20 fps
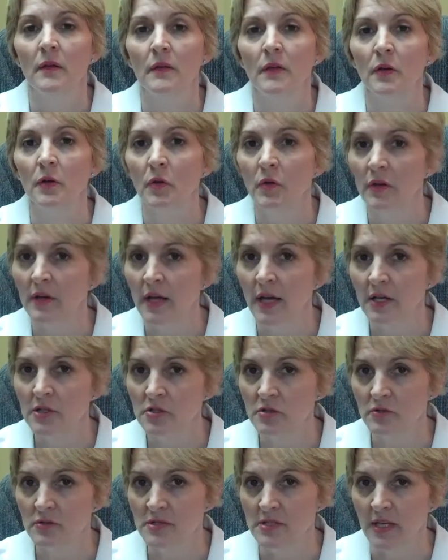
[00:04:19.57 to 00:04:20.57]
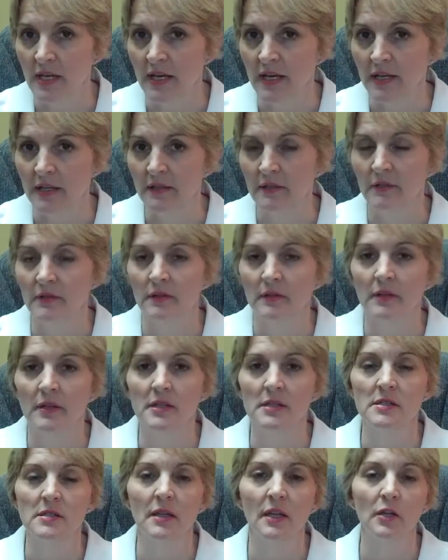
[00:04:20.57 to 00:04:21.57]
The neurological side
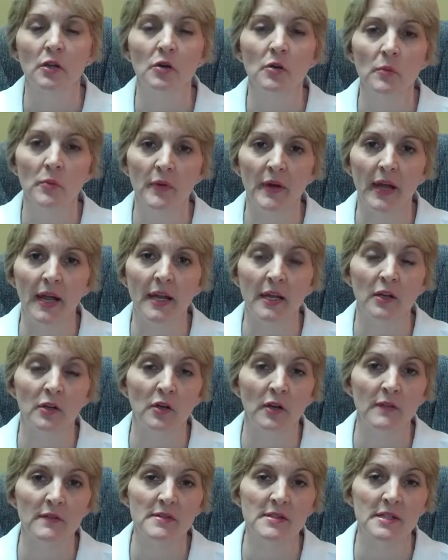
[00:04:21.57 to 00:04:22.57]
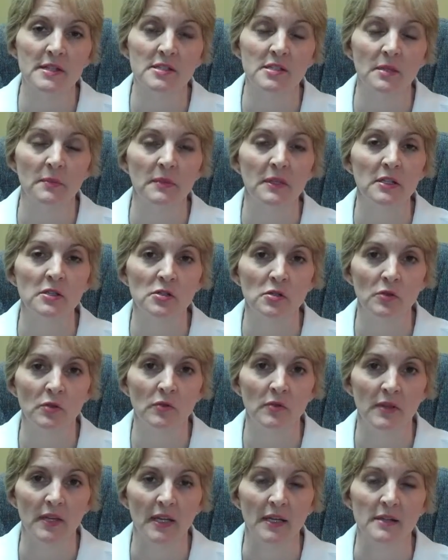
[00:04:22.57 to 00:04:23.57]
is that your brain and nervous system need 2
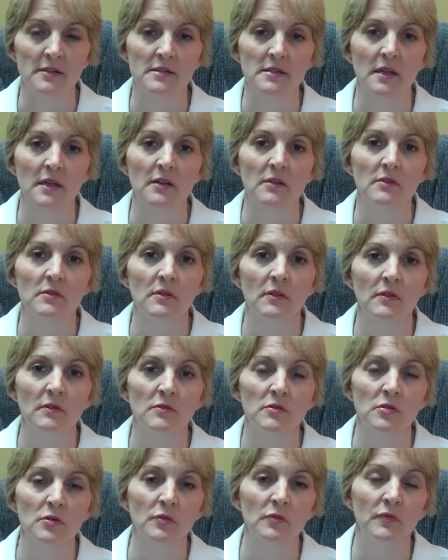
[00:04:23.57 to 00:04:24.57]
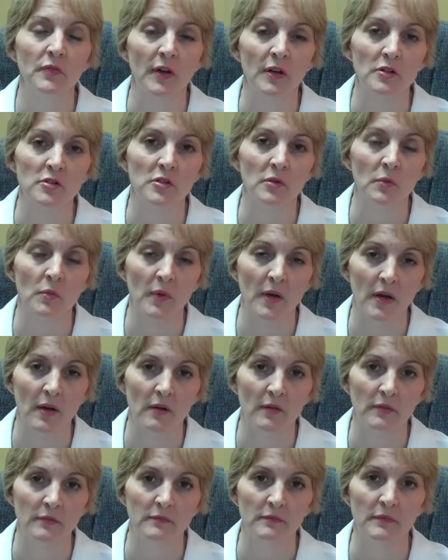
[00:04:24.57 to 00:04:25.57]
things to function
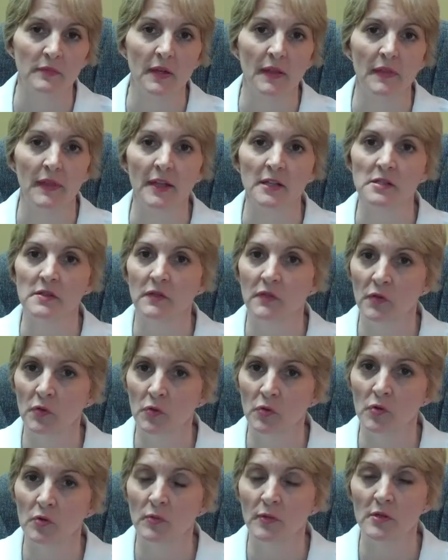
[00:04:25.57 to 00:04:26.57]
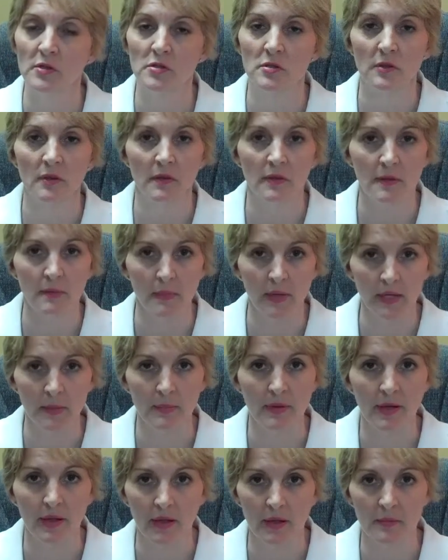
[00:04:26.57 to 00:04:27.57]
well, and that's fuel, which the
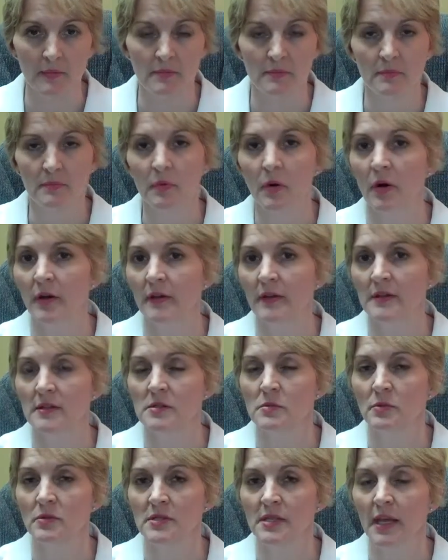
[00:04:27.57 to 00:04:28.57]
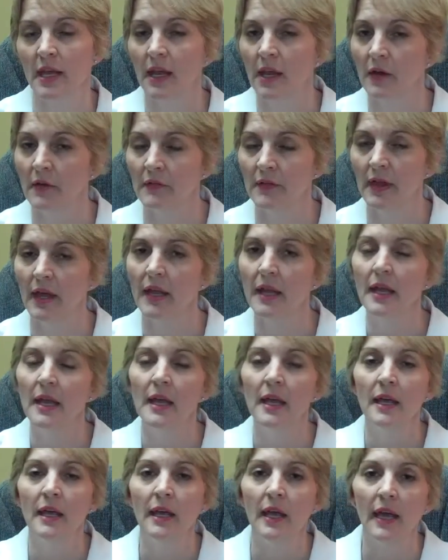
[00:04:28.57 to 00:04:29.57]
metabolic part of this will take care of that,
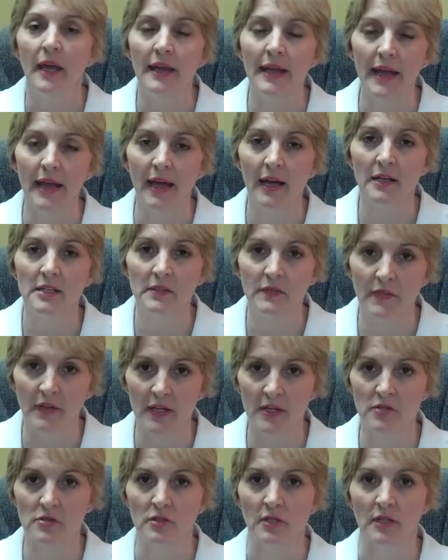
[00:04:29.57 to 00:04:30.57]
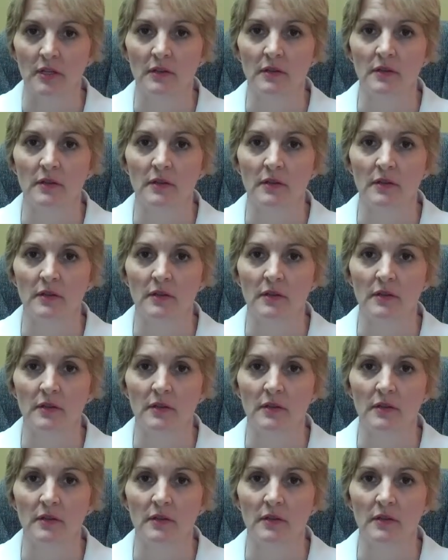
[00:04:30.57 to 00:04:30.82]
and activation.